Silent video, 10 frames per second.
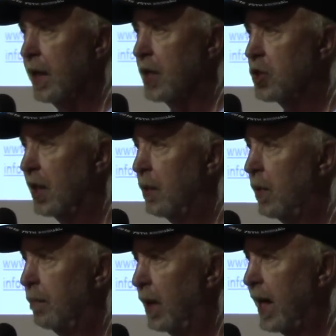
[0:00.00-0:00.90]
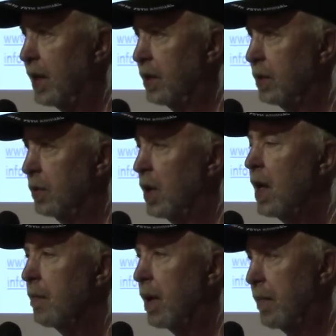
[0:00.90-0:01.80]
Initially, we plan to,
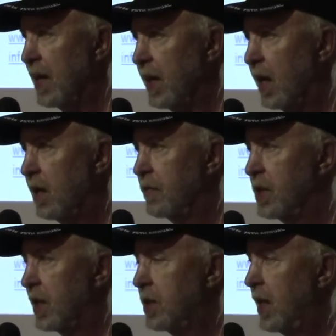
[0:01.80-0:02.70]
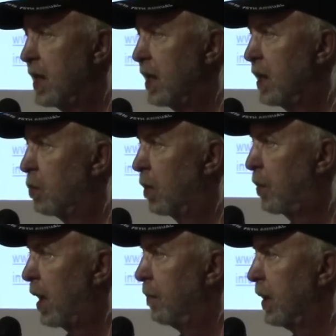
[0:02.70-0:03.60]
but by the end of 16, I think
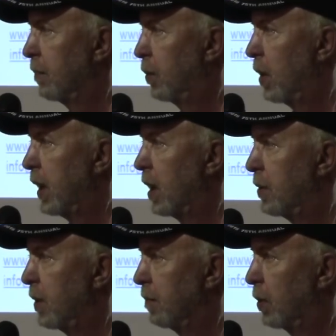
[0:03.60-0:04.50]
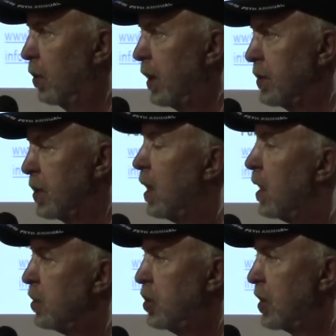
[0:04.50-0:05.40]
we'll probably employ 100 employees
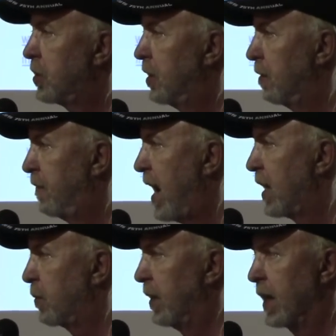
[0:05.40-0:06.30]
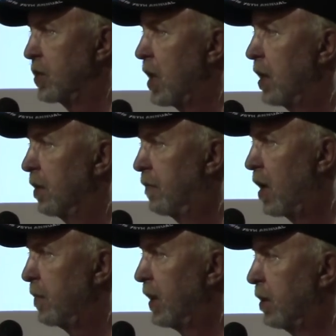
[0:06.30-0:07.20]
just in the factory. That's not in the
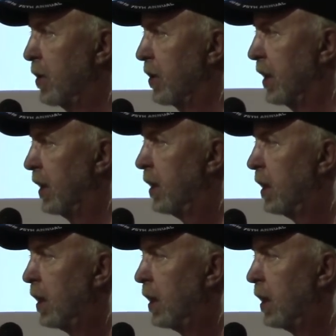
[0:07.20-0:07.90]
farming community.